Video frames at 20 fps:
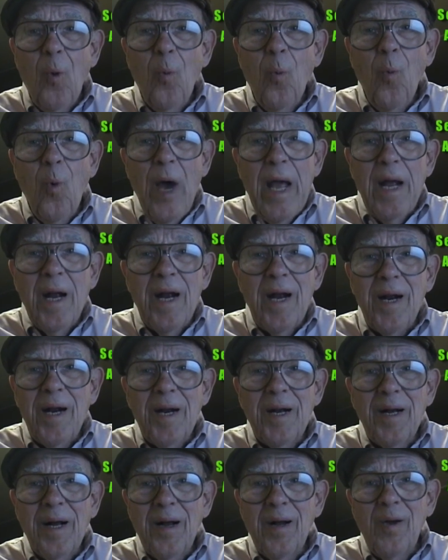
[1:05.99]

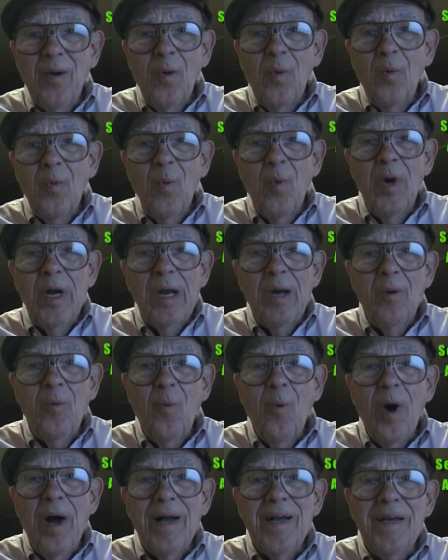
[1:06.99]
Where would
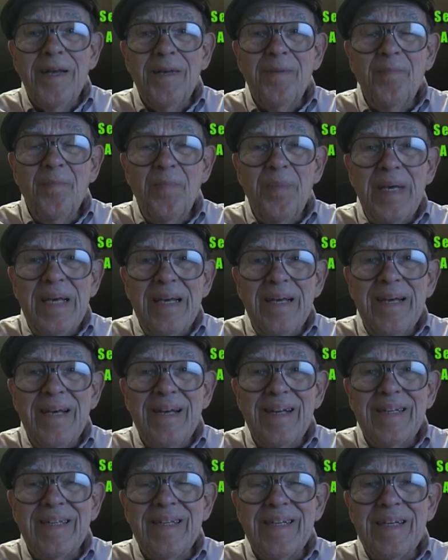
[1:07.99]
Hawaii
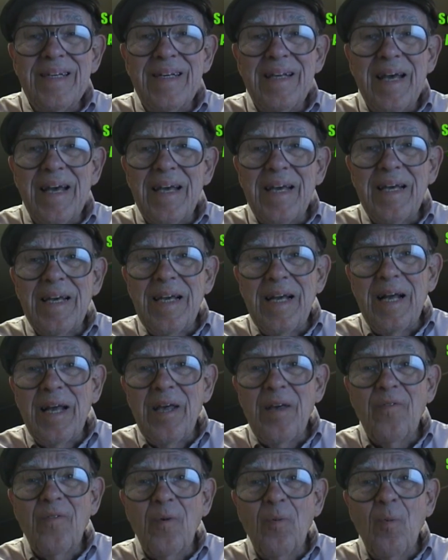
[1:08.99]
be today
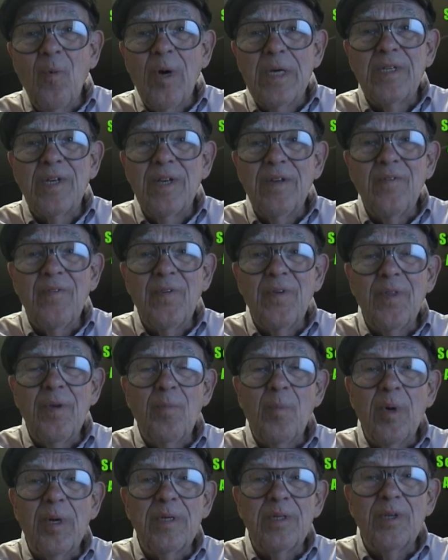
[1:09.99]
if it wasn't for the
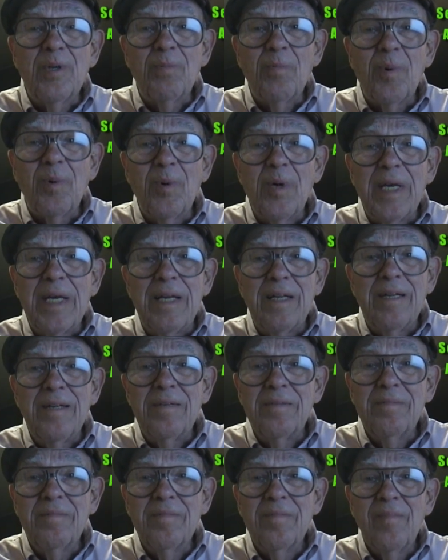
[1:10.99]
Merchant Marine?
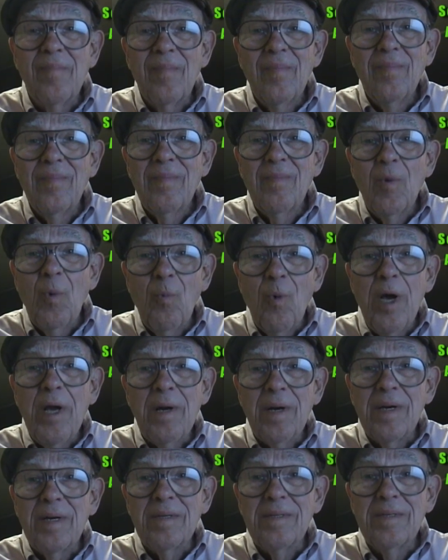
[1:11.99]

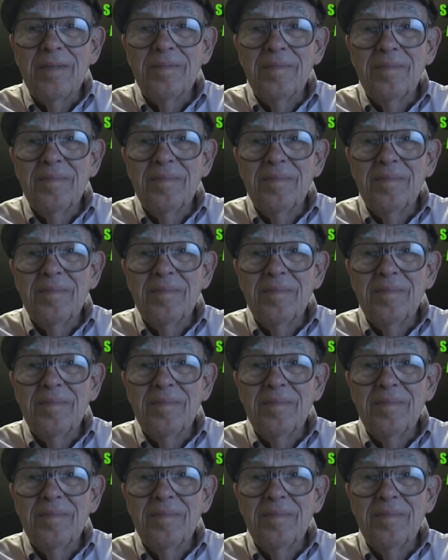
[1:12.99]
Where?